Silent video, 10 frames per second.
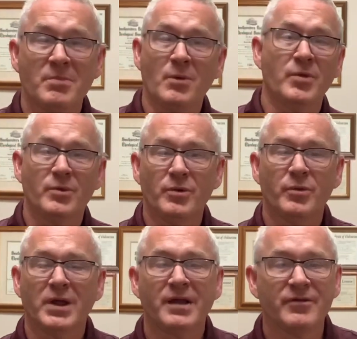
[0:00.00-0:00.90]
with
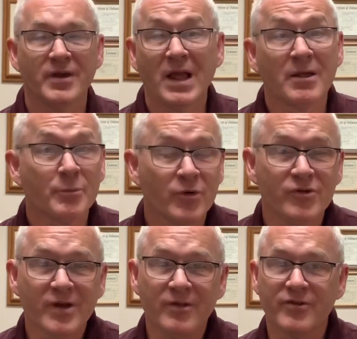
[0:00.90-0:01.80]
what I've said, I'd
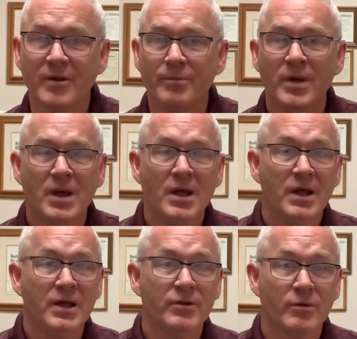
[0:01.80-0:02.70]
appreciate some
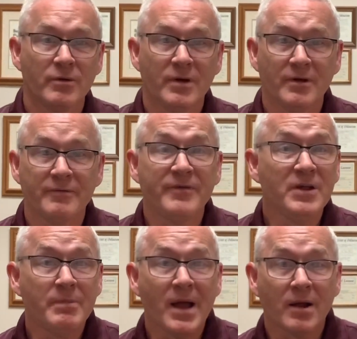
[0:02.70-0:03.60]
either
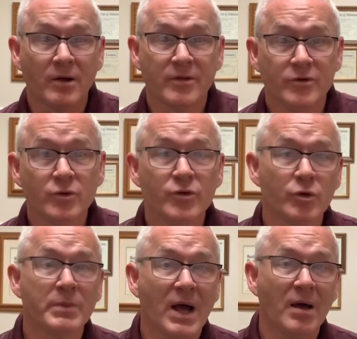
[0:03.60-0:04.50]
feedback on the
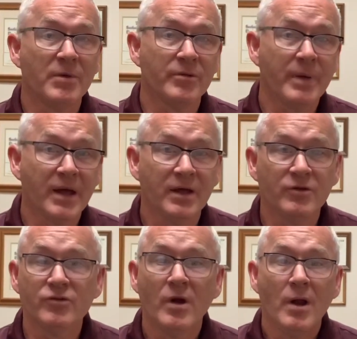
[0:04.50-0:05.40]
YouTube comment
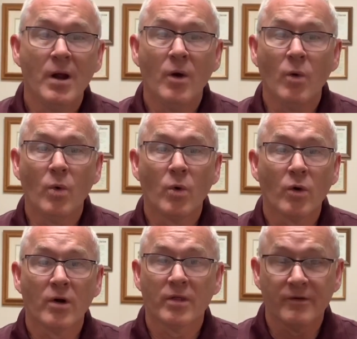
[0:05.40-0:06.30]
page
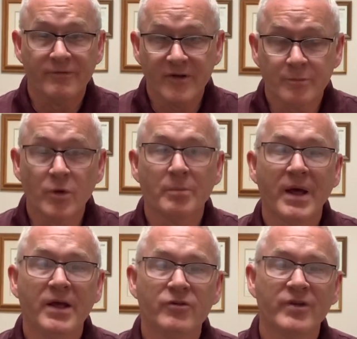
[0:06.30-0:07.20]
or on the Facebook
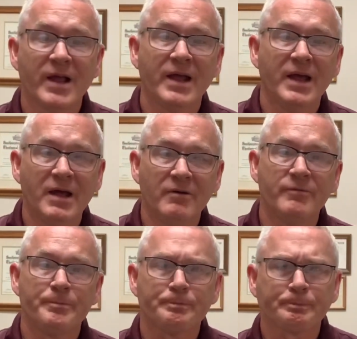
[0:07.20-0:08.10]
page that I have,
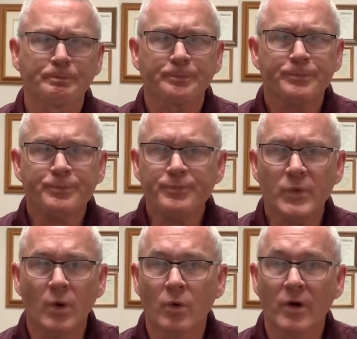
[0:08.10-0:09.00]

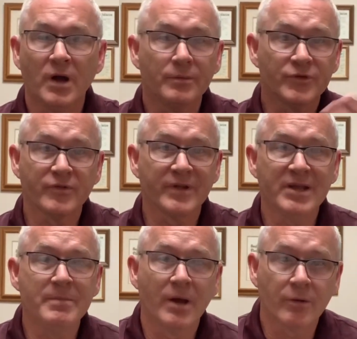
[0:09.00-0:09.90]
or just an
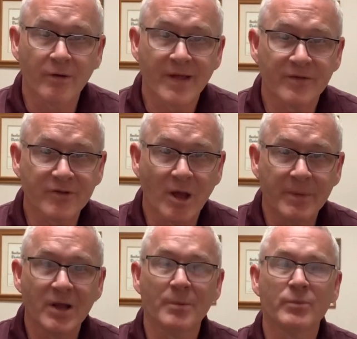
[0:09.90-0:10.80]
email, and all that's
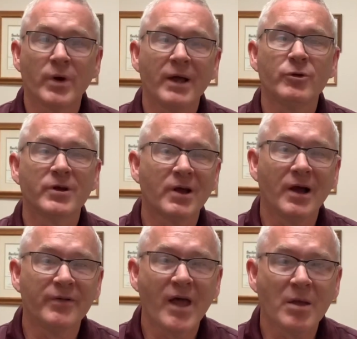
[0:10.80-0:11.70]
coming up, how you can
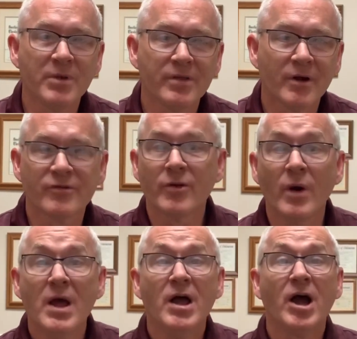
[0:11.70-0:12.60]
contact me there. So
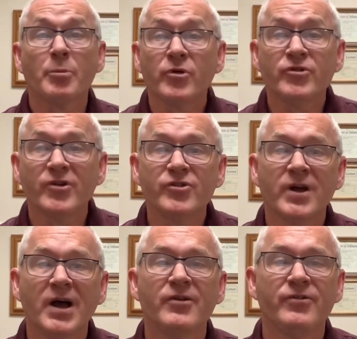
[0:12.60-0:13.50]
I appreciate you
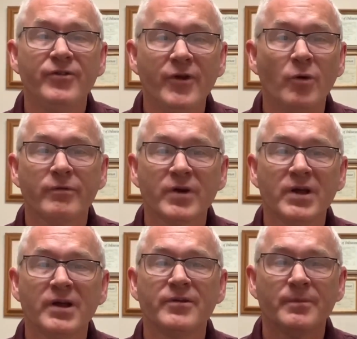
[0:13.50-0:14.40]
guys. Don't
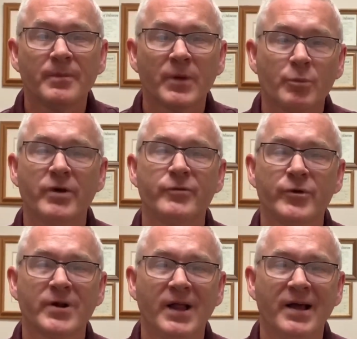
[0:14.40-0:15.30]
forget, pray for
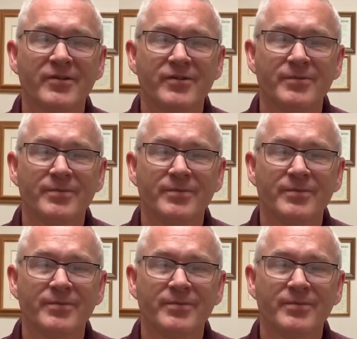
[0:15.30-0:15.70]
your class.